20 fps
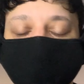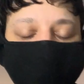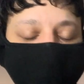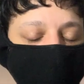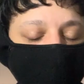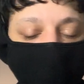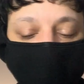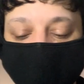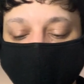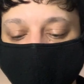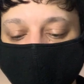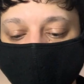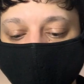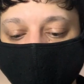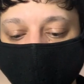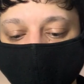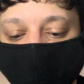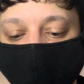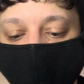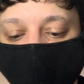really
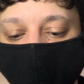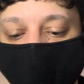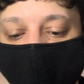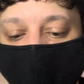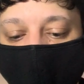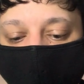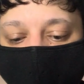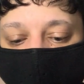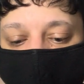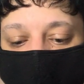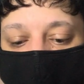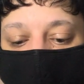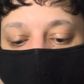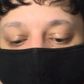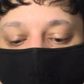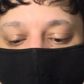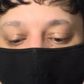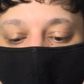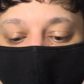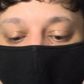simple done after that.
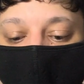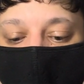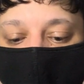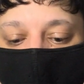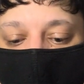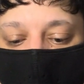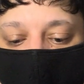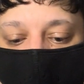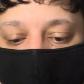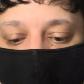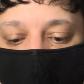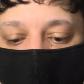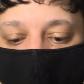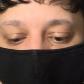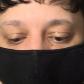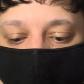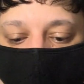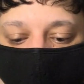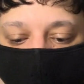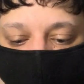All
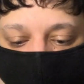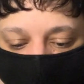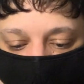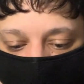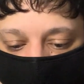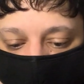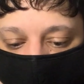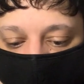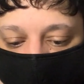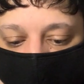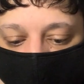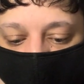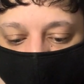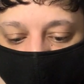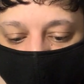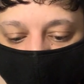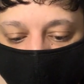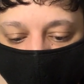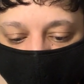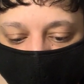right,
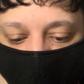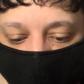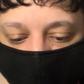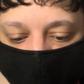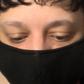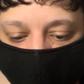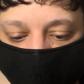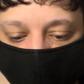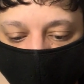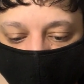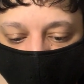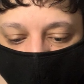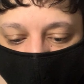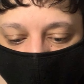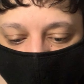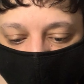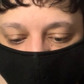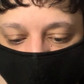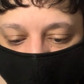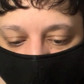so
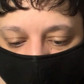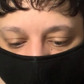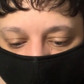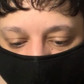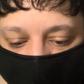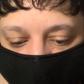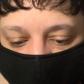there's that.